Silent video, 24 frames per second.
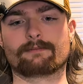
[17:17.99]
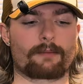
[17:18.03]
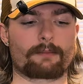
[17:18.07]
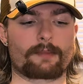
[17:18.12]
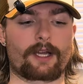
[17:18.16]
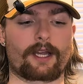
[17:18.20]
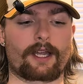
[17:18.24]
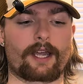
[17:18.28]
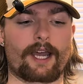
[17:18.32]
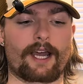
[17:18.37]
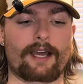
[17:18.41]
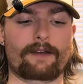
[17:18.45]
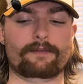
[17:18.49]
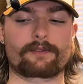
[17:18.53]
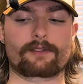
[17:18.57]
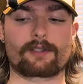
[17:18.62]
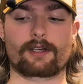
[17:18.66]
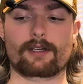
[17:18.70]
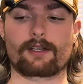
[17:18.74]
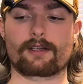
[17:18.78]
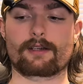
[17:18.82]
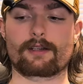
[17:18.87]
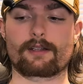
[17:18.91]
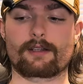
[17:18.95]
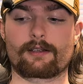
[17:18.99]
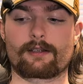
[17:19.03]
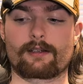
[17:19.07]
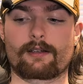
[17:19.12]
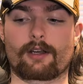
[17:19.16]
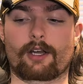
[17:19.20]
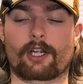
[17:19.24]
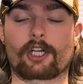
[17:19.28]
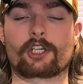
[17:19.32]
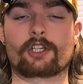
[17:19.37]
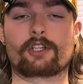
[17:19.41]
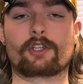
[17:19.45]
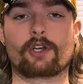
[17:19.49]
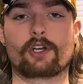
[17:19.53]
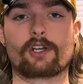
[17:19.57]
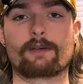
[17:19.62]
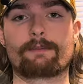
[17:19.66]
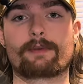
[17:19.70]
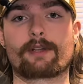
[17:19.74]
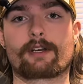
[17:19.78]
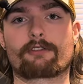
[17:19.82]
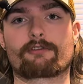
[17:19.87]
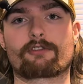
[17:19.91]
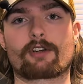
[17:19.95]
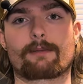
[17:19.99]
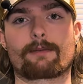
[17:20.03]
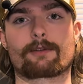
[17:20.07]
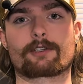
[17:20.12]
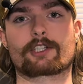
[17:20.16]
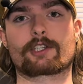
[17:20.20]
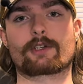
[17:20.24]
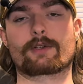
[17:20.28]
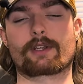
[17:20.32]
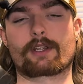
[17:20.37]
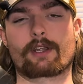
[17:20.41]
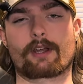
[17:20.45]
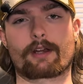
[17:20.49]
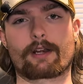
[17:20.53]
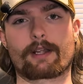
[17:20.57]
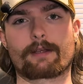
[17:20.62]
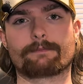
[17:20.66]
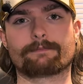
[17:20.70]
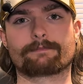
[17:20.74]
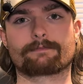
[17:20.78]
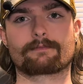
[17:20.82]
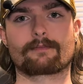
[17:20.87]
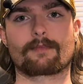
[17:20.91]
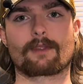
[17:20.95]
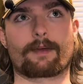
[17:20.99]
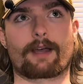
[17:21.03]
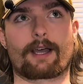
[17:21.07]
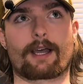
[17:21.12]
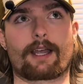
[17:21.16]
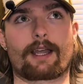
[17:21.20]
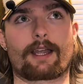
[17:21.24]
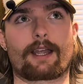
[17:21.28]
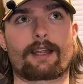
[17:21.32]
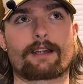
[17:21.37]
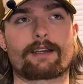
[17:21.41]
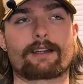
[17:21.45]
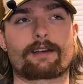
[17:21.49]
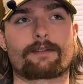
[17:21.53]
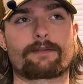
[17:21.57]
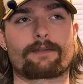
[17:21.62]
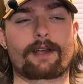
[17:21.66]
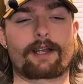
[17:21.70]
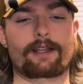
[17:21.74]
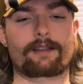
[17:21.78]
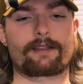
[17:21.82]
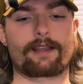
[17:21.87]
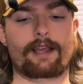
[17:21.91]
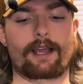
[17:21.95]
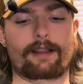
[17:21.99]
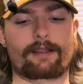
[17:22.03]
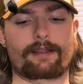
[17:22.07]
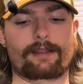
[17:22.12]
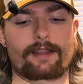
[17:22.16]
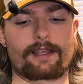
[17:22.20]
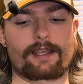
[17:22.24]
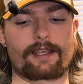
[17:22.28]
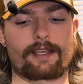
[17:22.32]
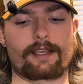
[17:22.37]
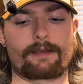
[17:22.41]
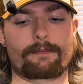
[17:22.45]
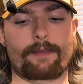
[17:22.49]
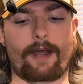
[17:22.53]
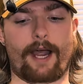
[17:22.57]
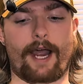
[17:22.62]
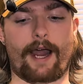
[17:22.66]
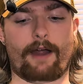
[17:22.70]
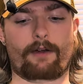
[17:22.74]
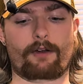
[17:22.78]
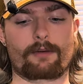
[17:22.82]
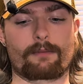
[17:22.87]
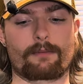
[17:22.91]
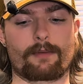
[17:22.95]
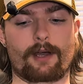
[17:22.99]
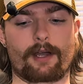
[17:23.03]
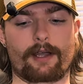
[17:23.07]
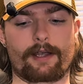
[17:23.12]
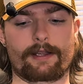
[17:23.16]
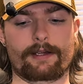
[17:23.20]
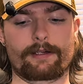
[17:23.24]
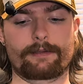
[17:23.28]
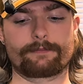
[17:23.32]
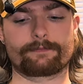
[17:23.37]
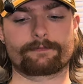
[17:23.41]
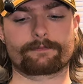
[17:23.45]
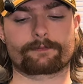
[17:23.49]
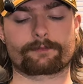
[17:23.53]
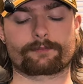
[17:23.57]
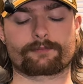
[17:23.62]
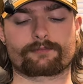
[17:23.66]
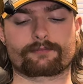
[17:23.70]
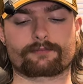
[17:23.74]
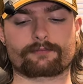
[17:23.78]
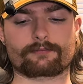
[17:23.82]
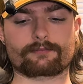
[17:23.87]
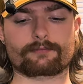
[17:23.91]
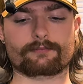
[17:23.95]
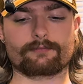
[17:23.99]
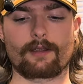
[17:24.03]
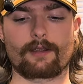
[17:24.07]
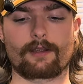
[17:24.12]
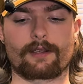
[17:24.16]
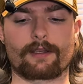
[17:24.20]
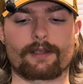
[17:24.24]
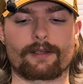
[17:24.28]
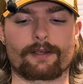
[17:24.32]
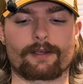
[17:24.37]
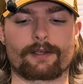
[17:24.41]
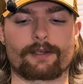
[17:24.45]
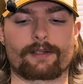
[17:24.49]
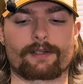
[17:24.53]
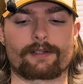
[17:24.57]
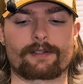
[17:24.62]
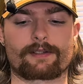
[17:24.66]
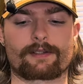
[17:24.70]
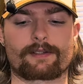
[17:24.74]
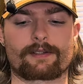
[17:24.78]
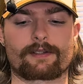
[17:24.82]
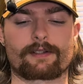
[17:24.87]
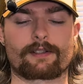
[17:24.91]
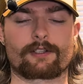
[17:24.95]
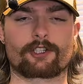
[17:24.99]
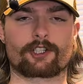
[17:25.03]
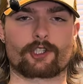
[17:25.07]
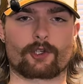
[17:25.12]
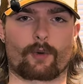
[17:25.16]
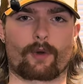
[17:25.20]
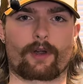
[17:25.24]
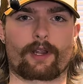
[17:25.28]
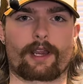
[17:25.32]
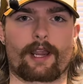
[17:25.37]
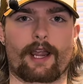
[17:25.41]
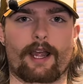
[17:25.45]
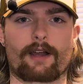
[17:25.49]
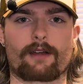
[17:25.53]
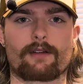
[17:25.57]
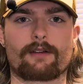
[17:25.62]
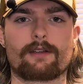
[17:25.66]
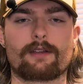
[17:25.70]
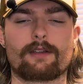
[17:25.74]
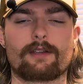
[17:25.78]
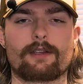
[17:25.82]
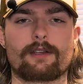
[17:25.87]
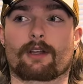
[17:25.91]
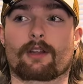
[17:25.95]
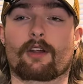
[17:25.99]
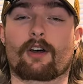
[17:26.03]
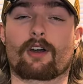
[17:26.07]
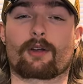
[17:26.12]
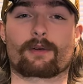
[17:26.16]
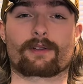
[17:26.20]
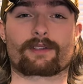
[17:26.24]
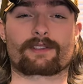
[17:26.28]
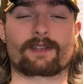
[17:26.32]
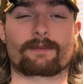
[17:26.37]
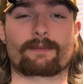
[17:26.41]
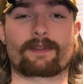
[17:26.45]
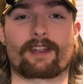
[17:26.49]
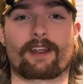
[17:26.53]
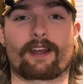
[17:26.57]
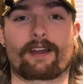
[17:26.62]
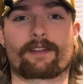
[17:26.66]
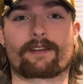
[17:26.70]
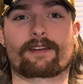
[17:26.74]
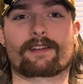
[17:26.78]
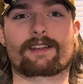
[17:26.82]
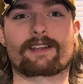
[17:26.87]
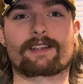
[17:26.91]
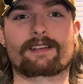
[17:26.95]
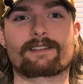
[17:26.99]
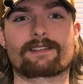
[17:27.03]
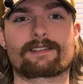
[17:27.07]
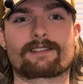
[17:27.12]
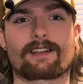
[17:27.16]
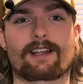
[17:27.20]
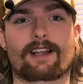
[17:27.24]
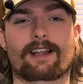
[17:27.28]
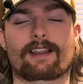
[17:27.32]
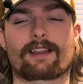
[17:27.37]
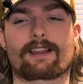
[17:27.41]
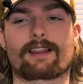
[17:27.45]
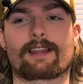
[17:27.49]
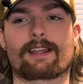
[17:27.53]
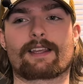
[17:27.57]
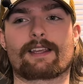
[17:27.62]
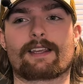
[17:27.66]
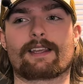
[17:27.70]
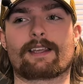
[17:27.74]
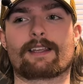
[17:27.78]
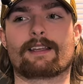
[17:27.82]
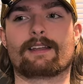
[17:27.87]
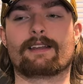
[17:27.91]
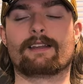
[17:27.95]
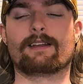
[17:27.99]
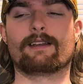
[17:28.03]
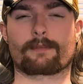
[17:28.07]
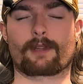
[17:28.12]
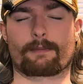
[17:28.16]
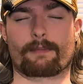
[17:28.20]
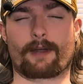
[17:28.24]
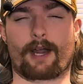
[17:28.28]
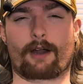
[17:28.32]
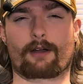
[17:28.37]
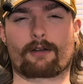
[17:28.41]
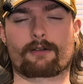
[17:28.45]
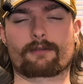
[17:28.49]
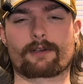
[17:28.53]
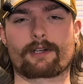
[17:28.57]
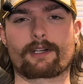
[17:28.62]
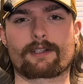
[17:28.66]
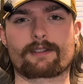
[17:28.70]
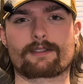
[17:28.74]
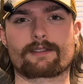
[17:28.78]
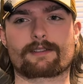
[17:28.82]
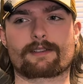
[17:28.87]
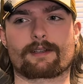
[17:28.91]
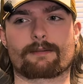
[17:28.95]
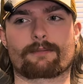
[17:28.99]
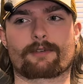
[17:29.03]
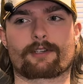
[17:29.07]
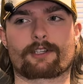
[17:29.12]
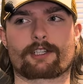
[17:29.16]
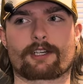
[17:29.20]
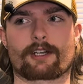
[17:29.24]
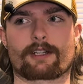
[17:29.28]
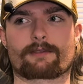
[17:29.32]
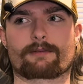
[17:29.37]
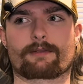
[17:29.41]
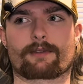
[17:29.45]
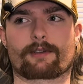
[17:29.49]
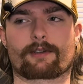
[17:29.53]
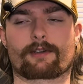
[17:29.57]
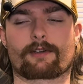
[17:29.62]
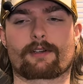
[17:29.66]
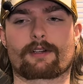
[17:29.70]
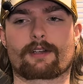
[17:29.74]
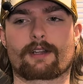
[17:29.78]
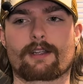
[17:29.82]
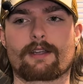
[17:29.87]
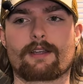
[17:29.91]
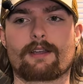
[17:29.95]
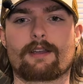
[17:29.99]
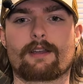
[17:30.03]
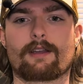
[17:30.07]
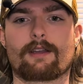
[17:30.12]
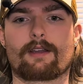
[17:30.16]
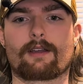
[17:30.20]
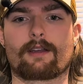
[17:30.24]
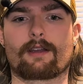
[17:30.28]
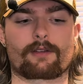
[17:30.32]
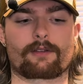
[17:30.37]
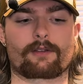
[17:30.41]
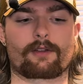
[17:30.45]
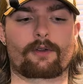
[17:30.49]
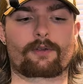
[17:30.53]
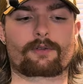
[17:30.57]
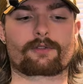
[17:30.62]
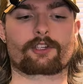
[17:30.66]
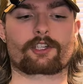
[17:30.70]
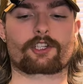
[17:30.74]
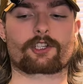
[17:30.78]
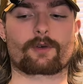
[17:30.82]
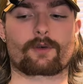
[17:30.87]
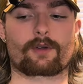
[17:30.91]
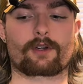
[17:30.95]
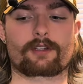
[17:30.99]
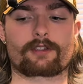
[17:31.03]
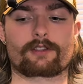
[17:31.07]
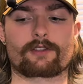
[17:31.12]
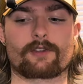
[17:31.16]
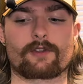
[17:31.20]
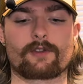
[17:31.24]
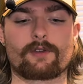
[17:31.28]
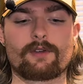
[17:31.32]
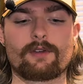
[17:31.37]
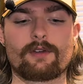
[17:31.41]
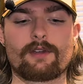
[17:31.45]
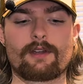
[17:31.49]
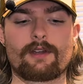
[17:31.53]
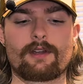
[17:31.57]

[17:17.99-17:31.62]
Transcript: I have done a good bit of troubleshooting on it. I identified that the power button is shorting out, along with some of the other things like the power rails. I'm sure that's what they're called. Those are shorted too.